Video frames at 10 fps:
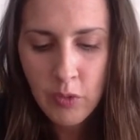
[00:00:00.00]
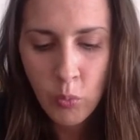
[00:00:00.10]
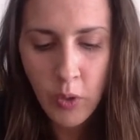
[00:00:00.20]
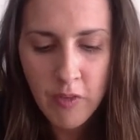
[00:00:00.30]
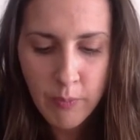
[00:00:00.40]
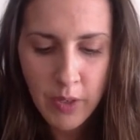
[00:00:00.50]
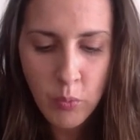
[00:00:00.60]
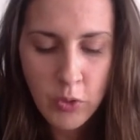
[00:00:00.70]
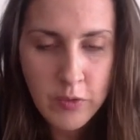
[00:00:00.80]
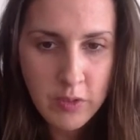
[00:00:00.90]
One of my
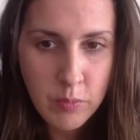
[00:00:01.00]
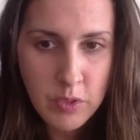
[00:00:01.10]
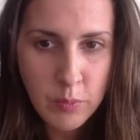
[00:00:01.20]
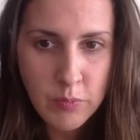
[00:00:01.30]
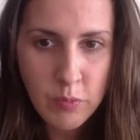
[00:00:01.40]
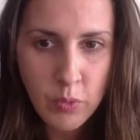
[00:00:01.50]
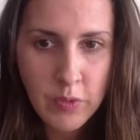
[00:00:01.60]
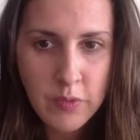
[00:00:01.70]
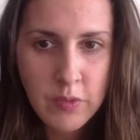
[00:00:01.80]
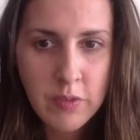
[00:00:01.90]
worst symptoms
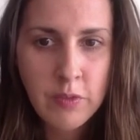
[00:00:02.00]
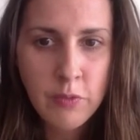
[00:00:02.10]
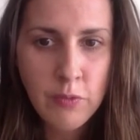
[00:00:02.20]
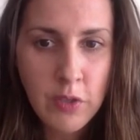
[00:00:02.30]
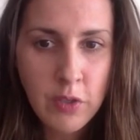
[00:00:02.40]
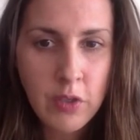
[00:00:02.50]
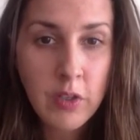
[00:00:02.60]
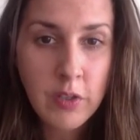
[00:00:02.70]
was severe